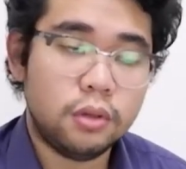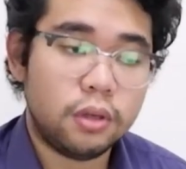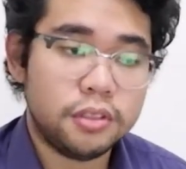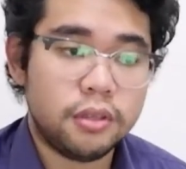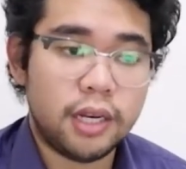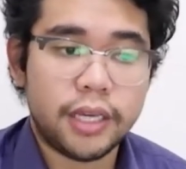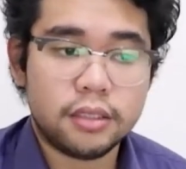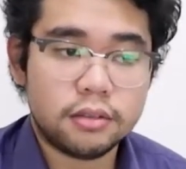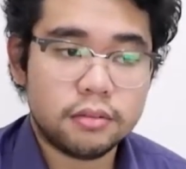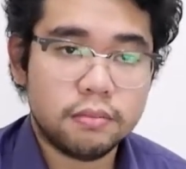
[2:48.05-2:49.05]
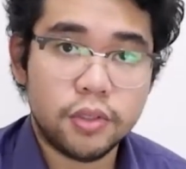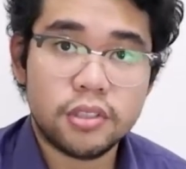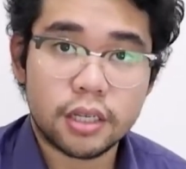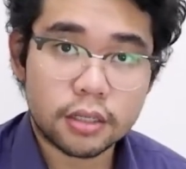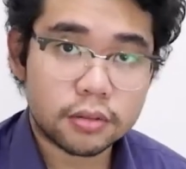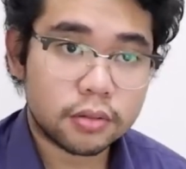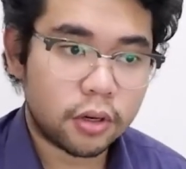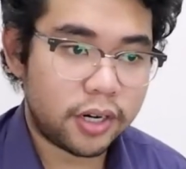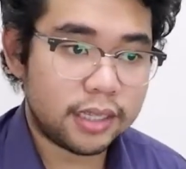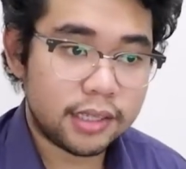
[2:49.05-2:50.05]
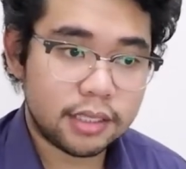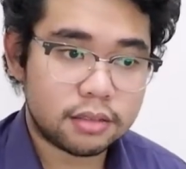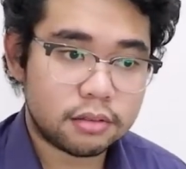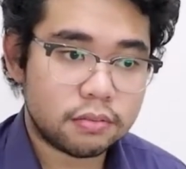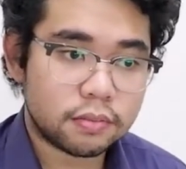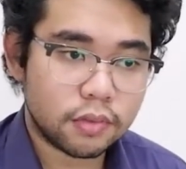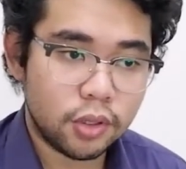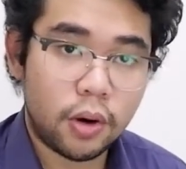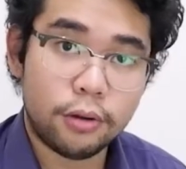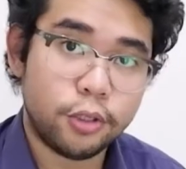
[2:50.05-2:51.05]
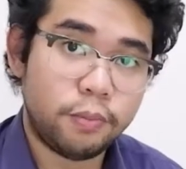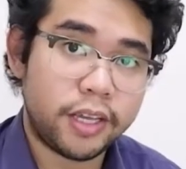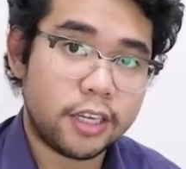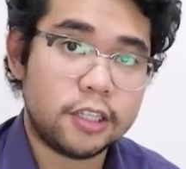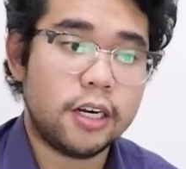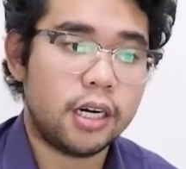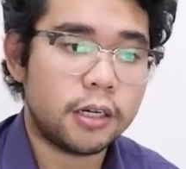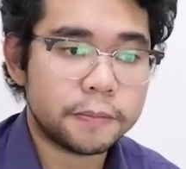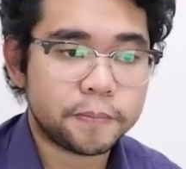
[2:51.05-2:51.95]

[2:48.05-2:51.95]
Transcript: also like music, or at least know how to play a guitar.